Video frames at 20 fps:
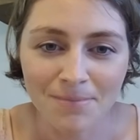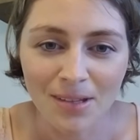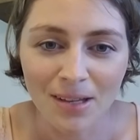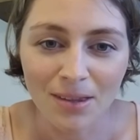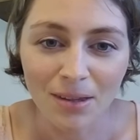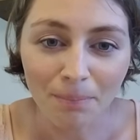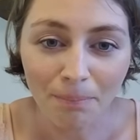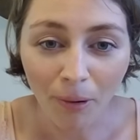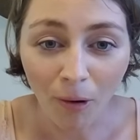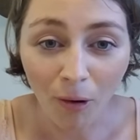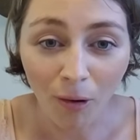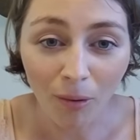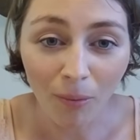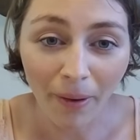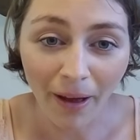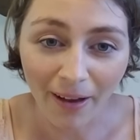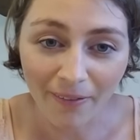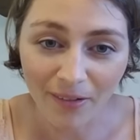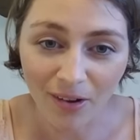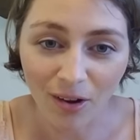the pulp,
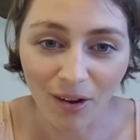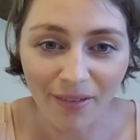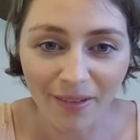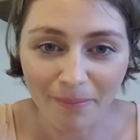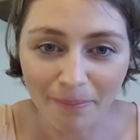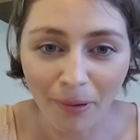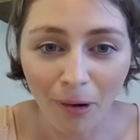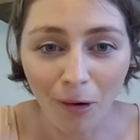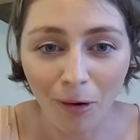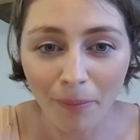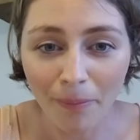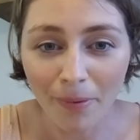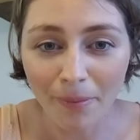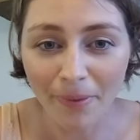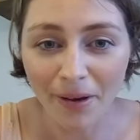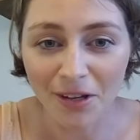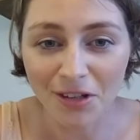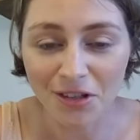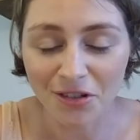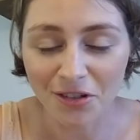having all the pulp in
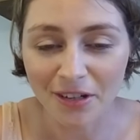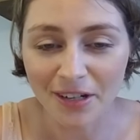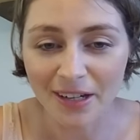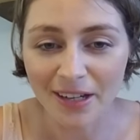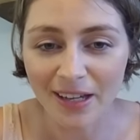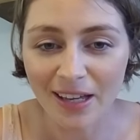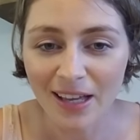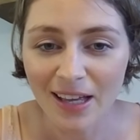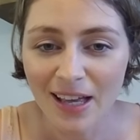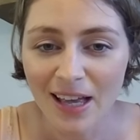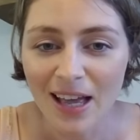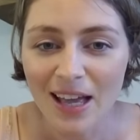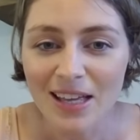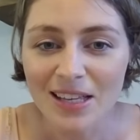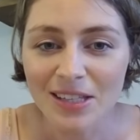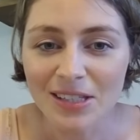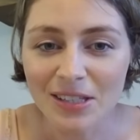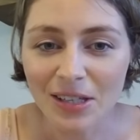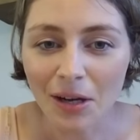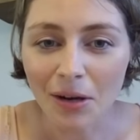my drink.
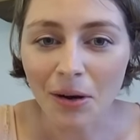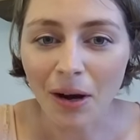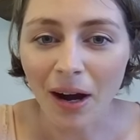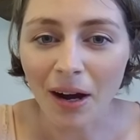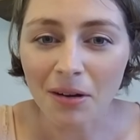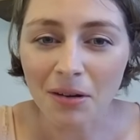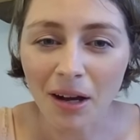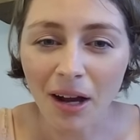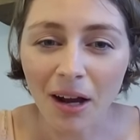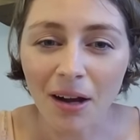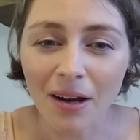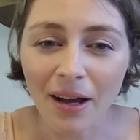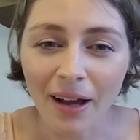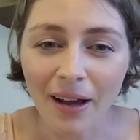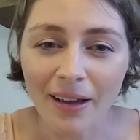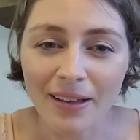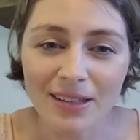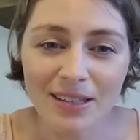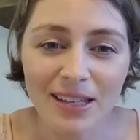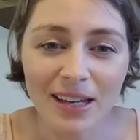So I'll,
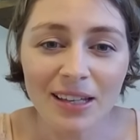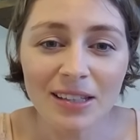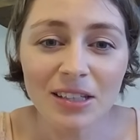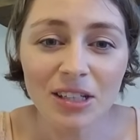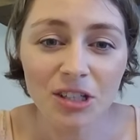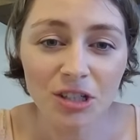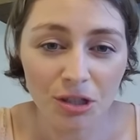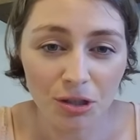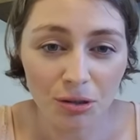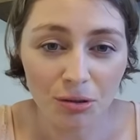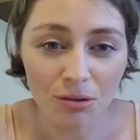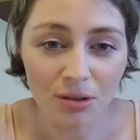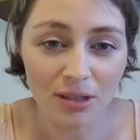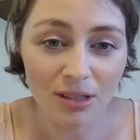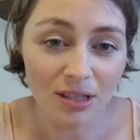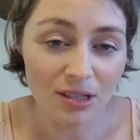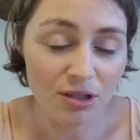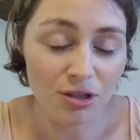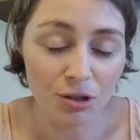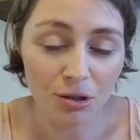i tend to ju-
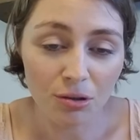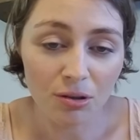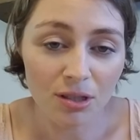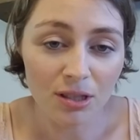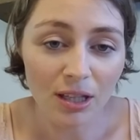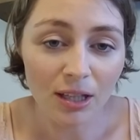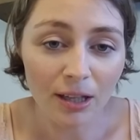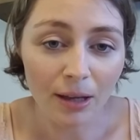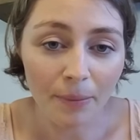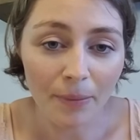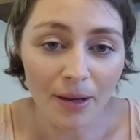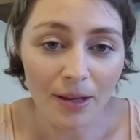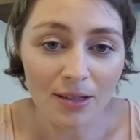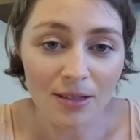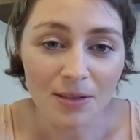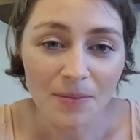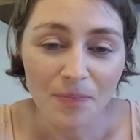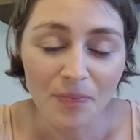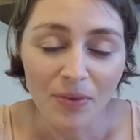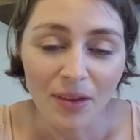just juice the
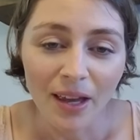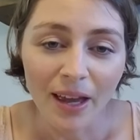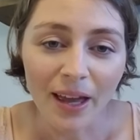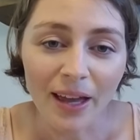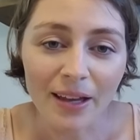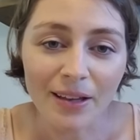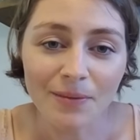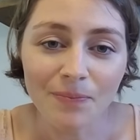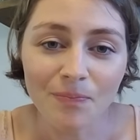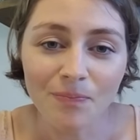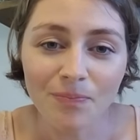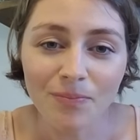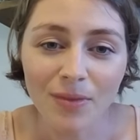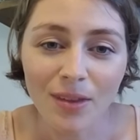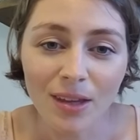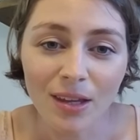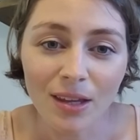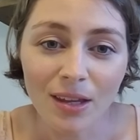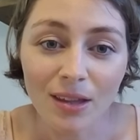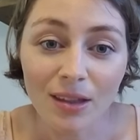lemons, and
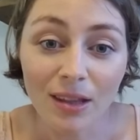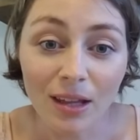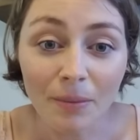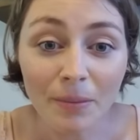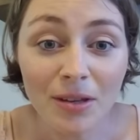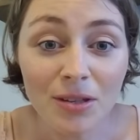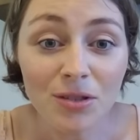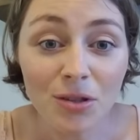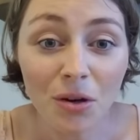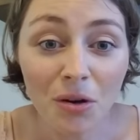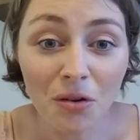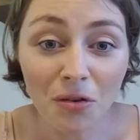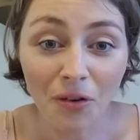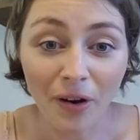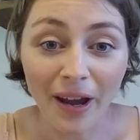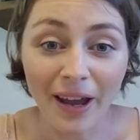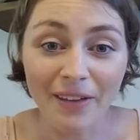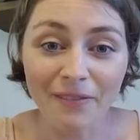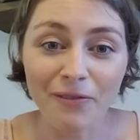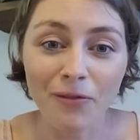lemons are
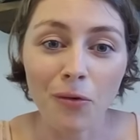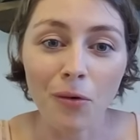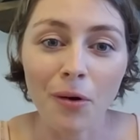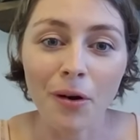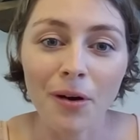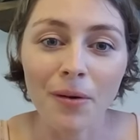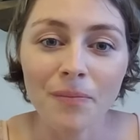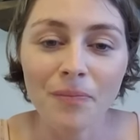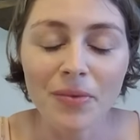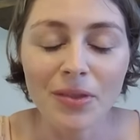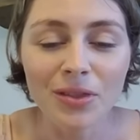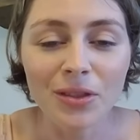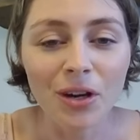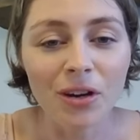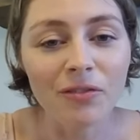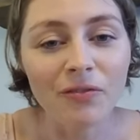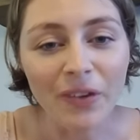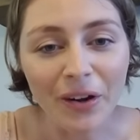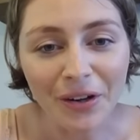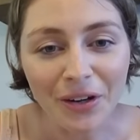great for
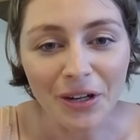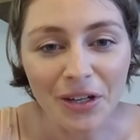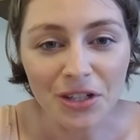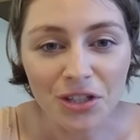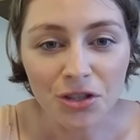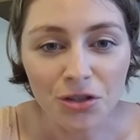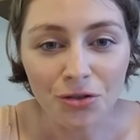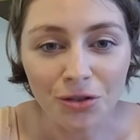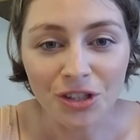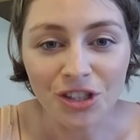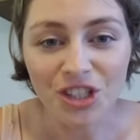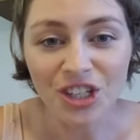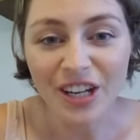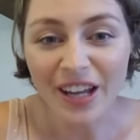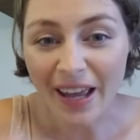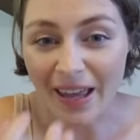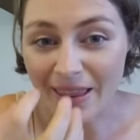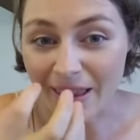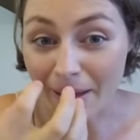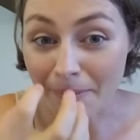they're very
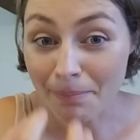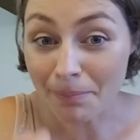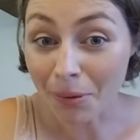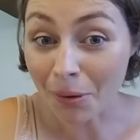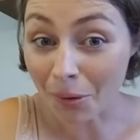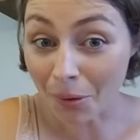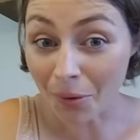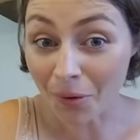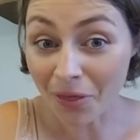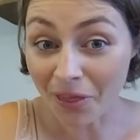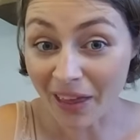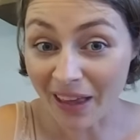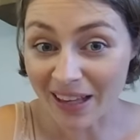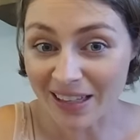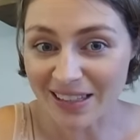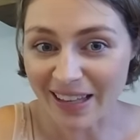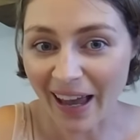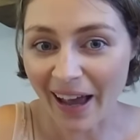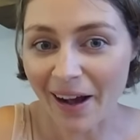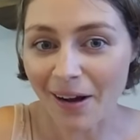astringent and they pull
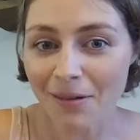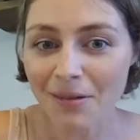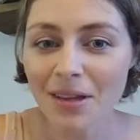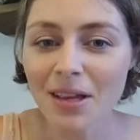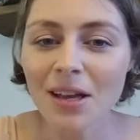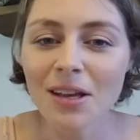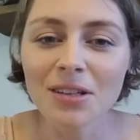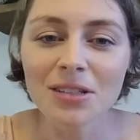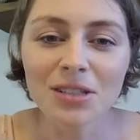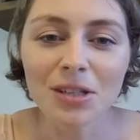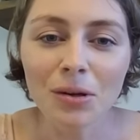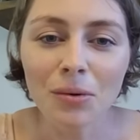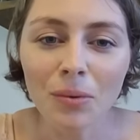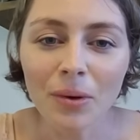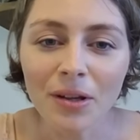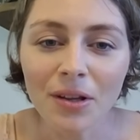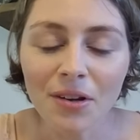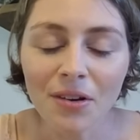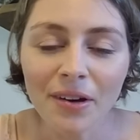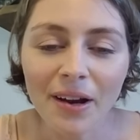things out. So
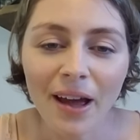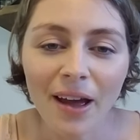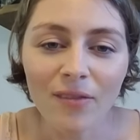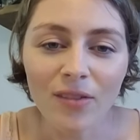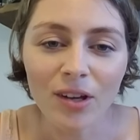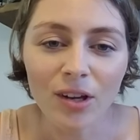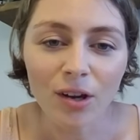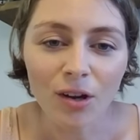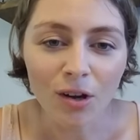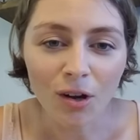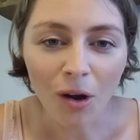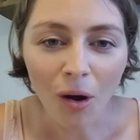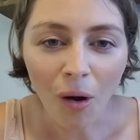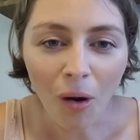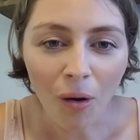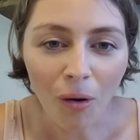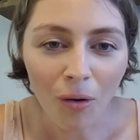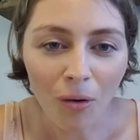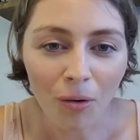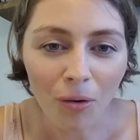when you're having a
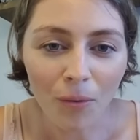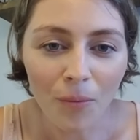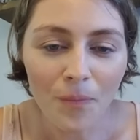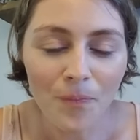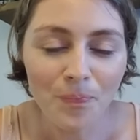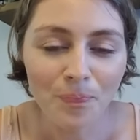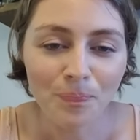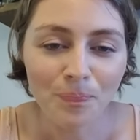cold